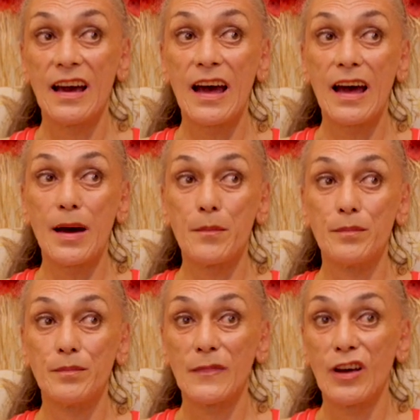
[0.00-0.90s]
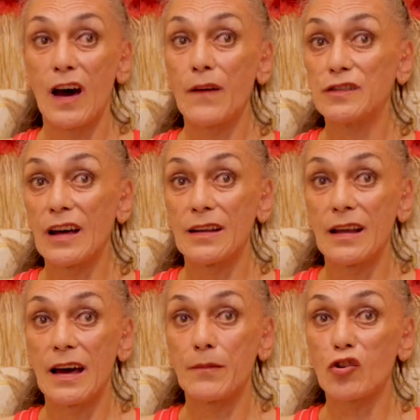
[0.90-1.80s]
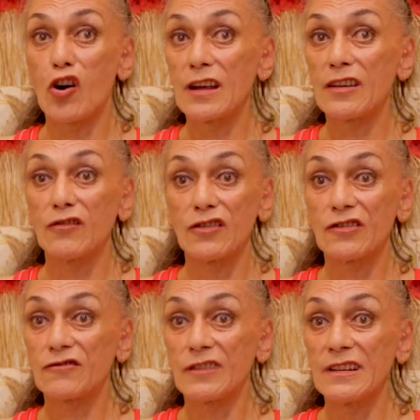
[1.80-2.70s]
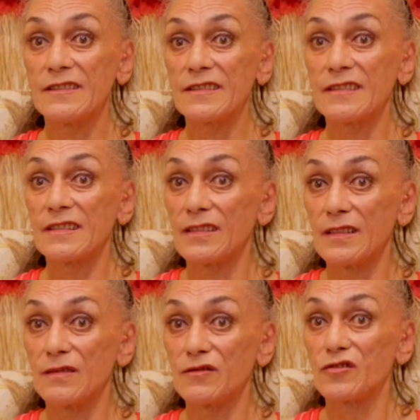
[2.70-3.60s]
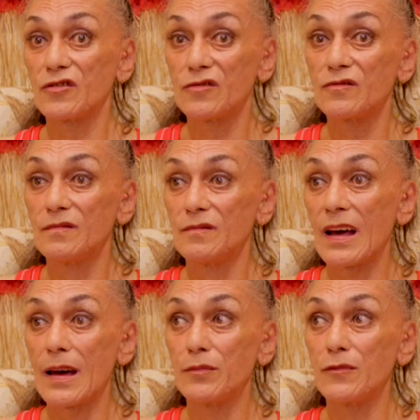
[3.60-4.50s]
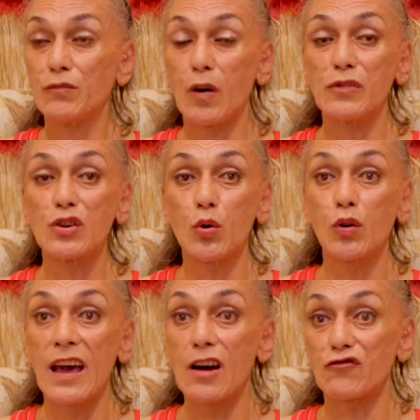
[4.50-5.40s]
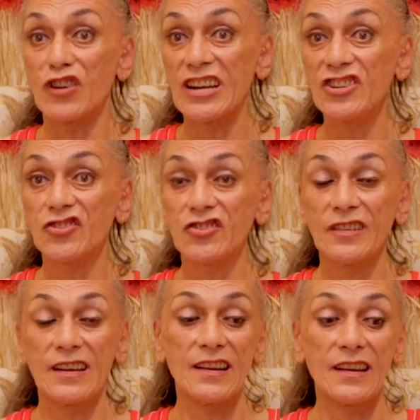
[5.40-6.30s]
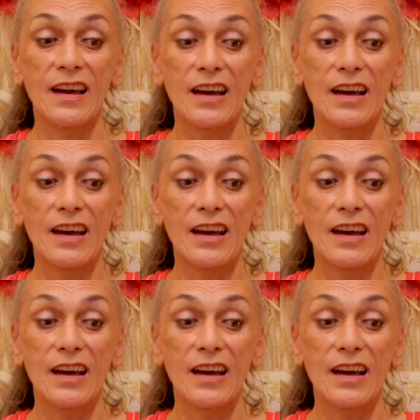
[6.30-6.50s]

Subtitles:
I've gone out on the streets and what we call outreach, and